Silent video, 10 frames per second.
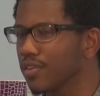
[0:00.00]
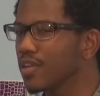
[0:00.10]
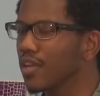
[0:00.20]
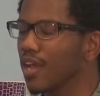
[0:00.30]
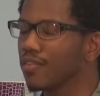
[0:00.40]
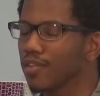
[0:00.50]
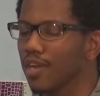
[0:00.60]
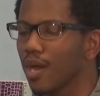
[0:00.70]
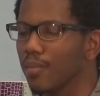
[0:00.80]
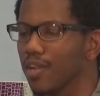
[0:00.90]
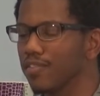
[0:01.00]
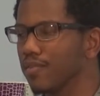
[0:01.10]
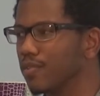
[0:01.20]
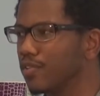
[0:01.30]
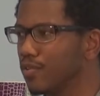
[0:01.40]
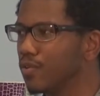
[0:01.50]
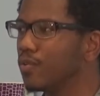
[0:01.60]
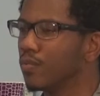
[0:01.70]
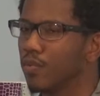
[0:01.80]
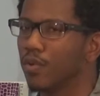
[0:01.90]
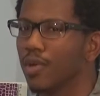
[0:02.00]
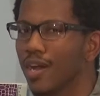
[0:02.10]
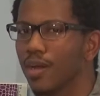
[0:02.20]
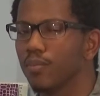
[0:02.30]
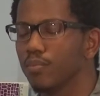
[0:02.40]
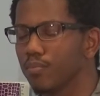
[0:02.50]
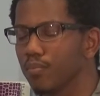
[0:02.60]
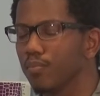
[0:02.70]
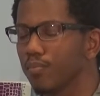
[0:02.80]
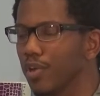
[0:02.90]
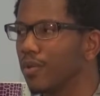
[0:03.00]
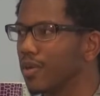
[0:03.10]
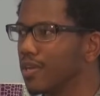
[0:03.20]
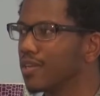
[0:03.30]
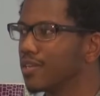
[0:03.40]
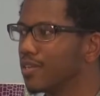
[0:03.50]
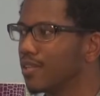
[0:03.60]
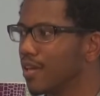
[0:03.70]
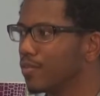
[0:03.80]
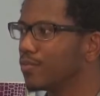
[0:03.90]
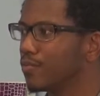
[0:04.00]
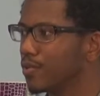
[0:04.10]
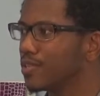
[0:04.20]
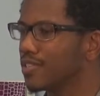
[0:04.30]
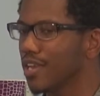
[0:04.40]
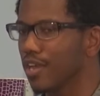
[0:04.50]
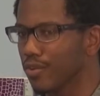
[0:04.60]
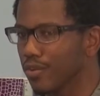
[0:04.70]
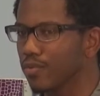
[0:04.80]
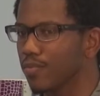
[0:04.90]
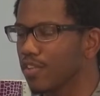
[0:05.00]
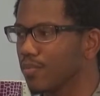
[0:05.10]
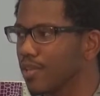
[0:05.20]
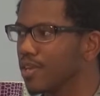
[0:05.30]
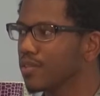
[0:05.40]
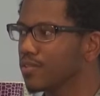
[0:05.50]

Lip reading: And so the combination of the two will put you on a good level for sending in your resume letters.